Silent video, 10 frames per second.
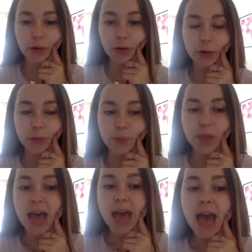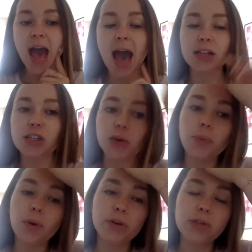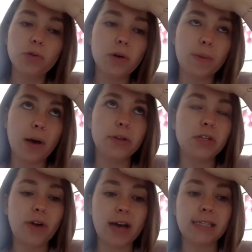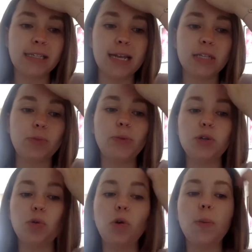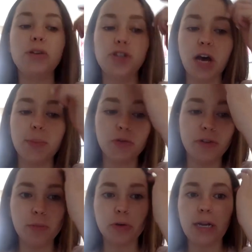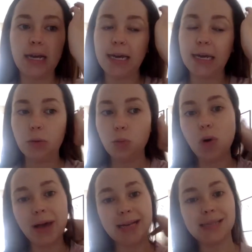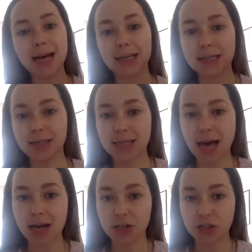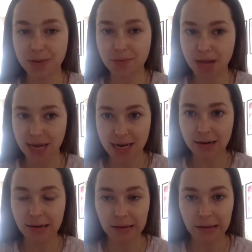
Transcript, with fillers: cool. And so when we talk about the devices like this, when we talk about dermal remodeling, what exactly does that actually mean?